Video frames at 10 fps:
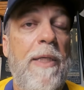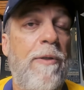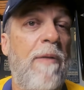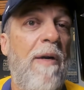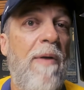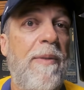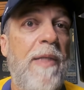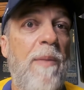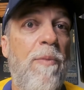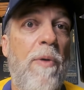please go to my
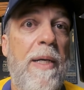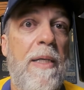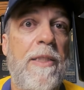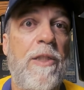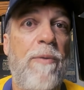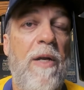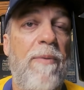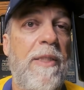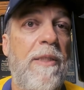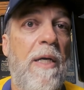website,
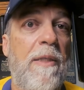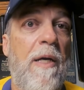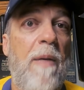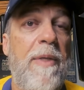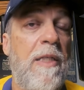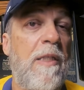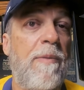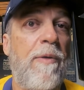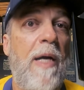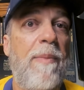borealisthreatrisk.com, hit the
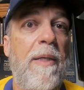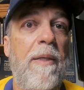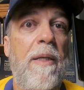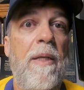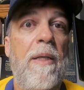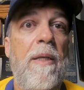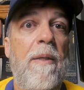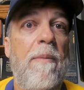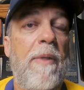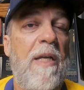subscribe button,
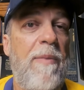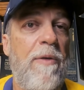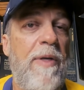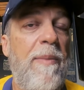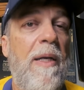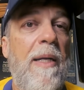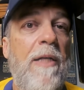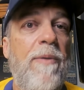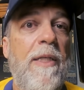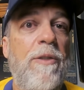give me your email
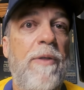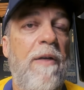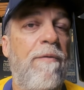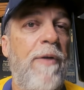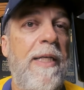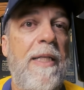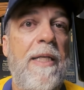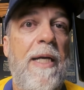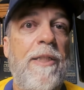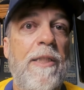address, you'll get free daily
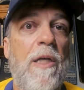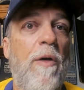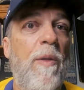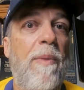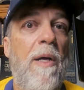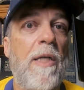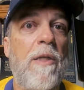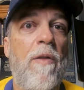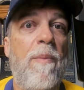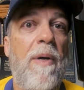digest, all the blogs,
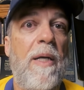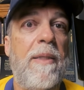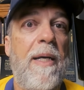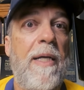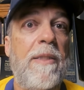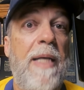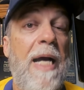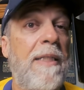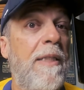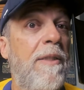all the podcasts,
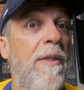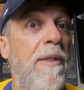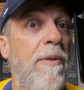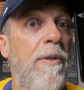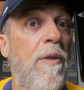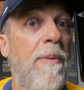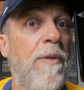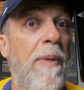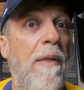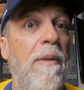access to the YouTube
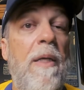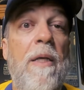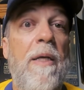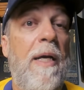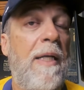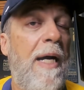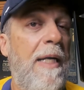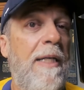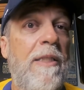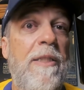as well.
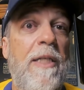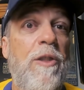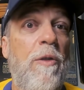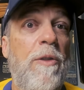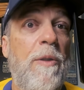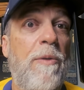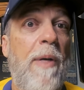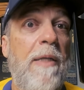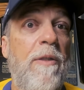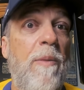Highly suggest you
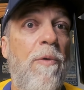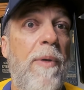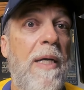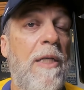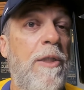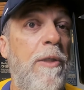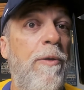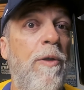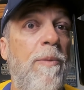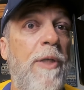subscribe to the Borealis
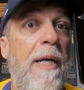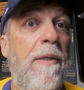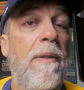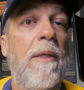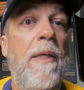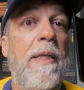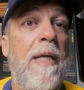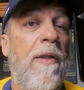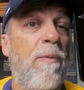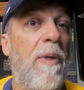YouTube channel.
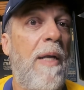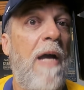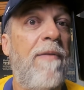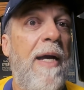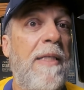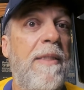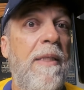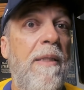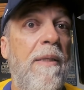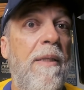Now that we're live
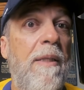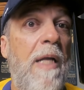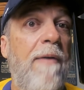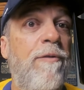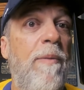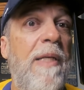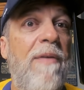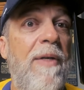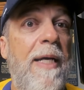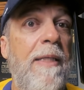casting, live streaming
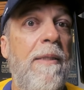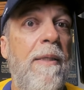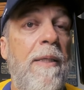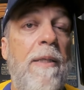every night,